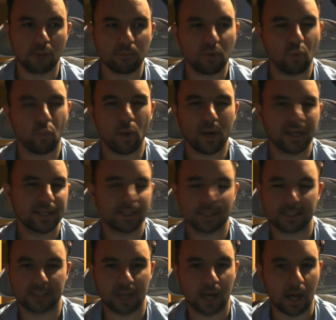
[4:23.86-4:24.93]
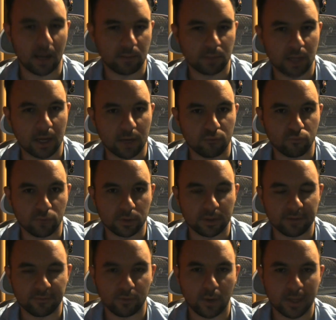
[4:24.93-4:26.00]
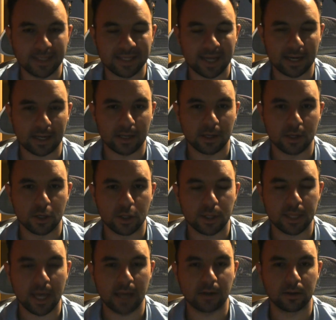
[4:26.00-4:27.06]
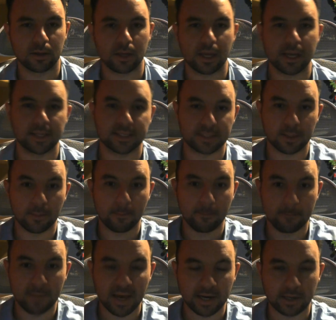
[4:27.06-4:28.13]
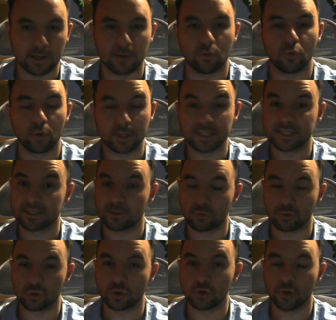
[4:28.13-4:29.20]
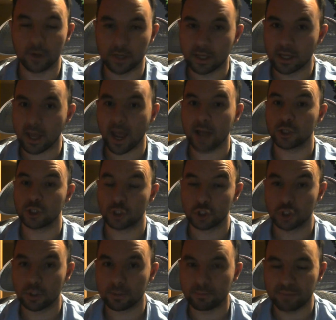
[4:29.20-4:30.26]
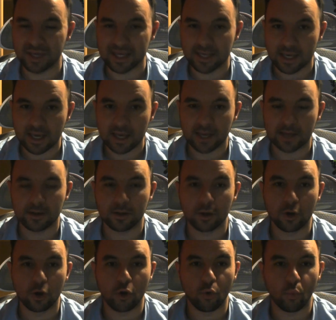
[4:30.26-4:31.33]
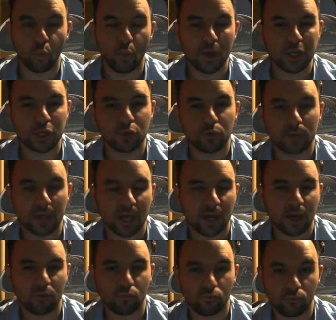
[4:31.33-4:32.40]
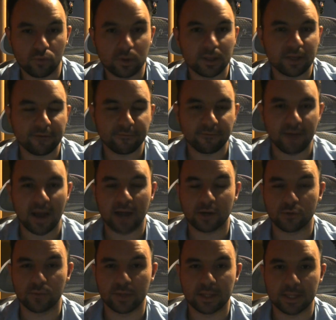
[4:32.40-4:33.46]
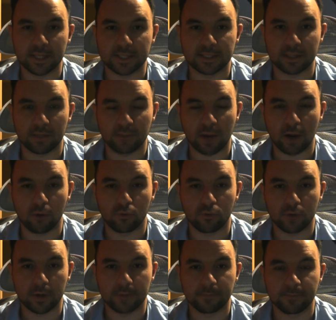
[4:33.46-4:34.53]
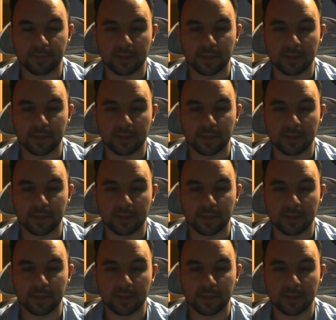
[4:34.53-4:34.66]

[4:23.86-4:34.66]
But what is the timeline really for a deck that is meta or considered good and should be hit, when you can't really factor in things like power creep?